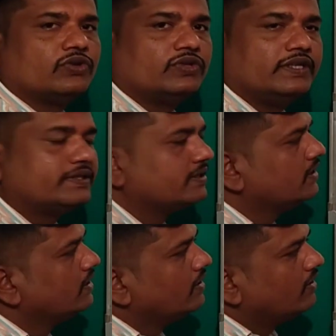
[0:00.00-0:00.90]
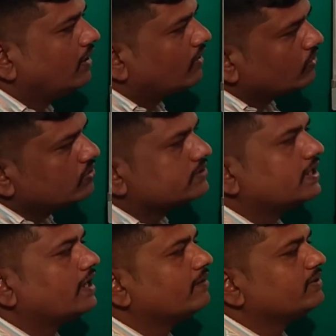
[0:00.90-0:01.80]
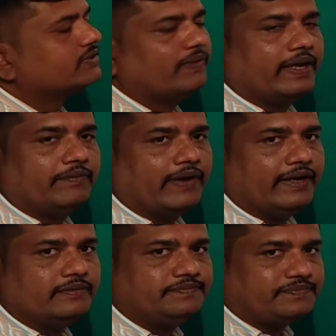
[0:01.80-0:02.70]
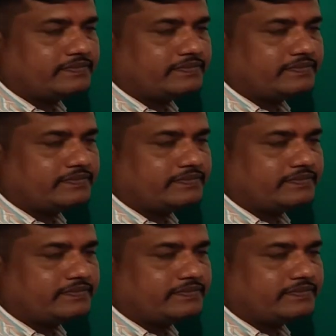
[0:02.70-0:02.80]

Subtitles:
So this Rolle's theorem is verified.